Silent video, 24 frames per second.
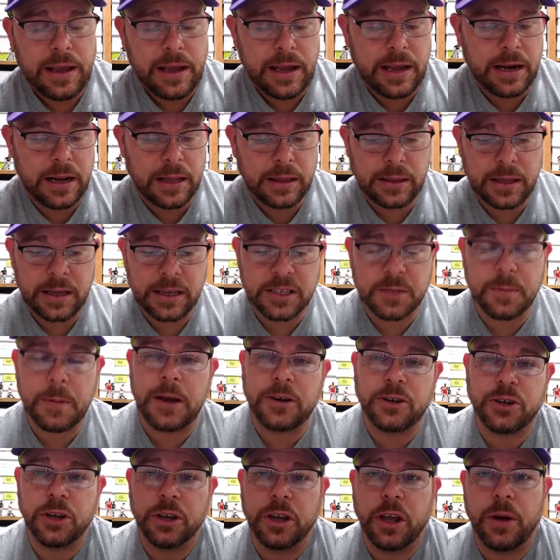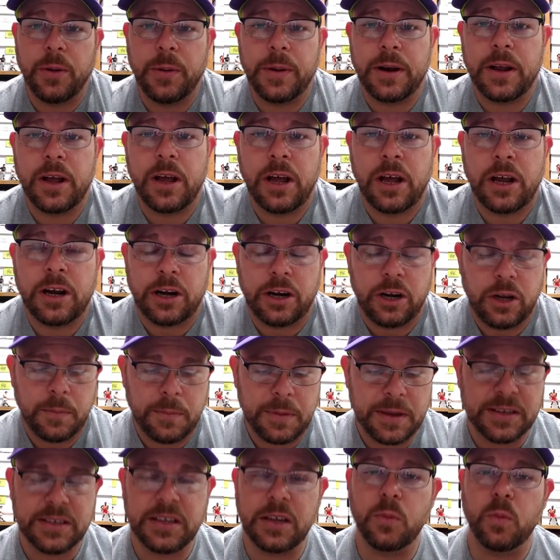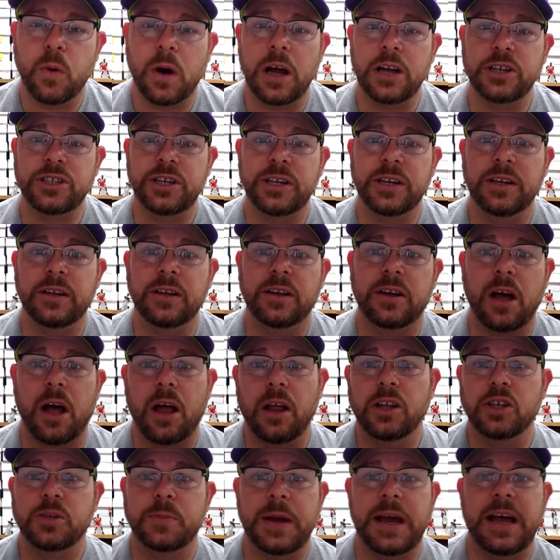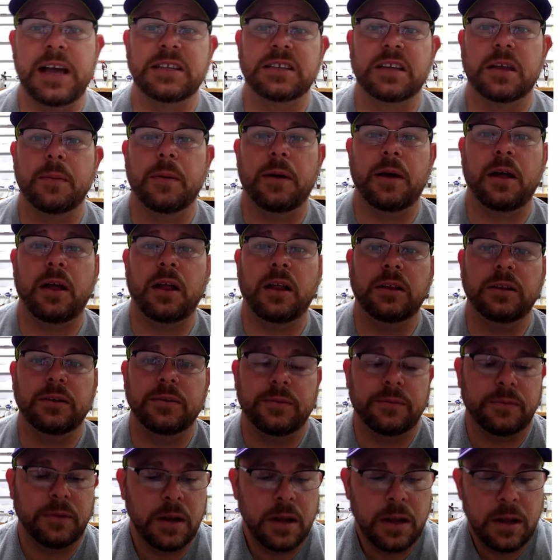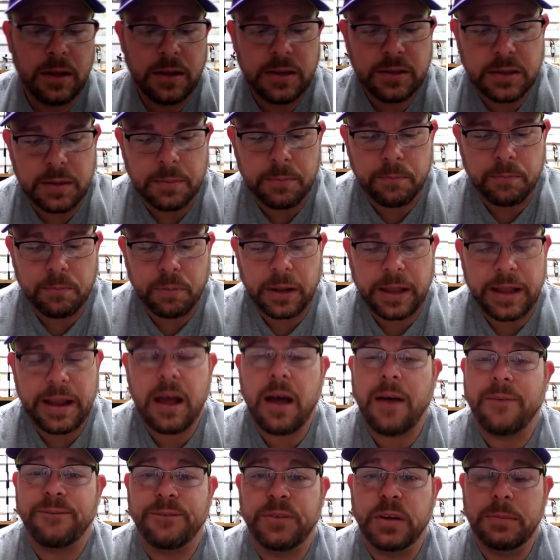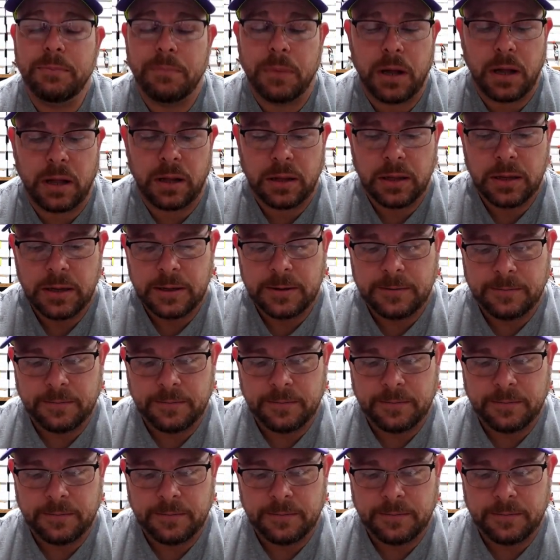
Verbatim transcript: Anything special going on? Are you busy watching college basketball and some playoff football?